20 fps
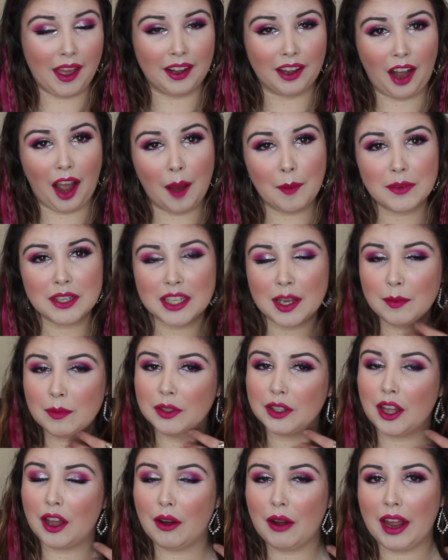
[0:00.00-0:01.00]
and comment down
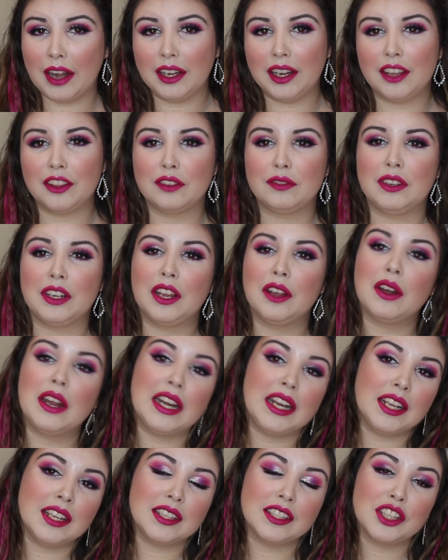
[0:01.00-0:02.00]
below any other video
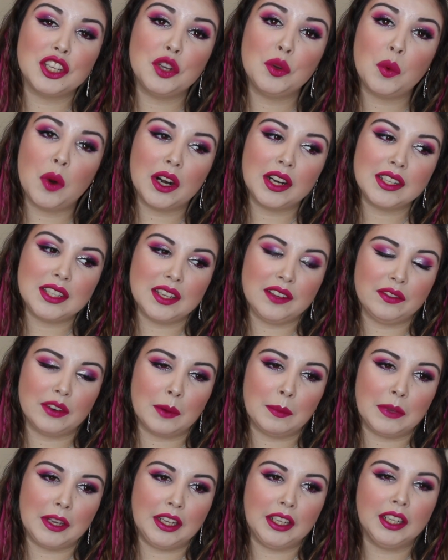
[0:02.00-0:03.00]
ideas you want to see
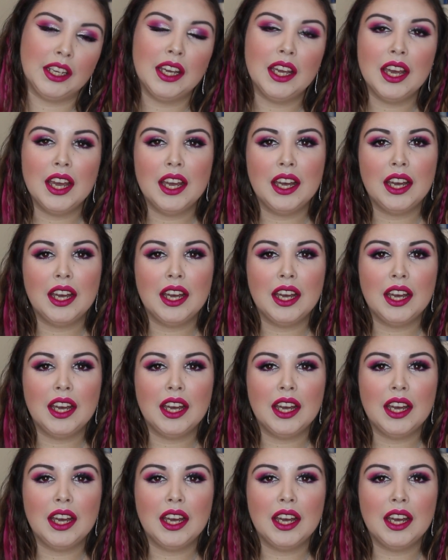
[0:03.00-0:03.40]
from me.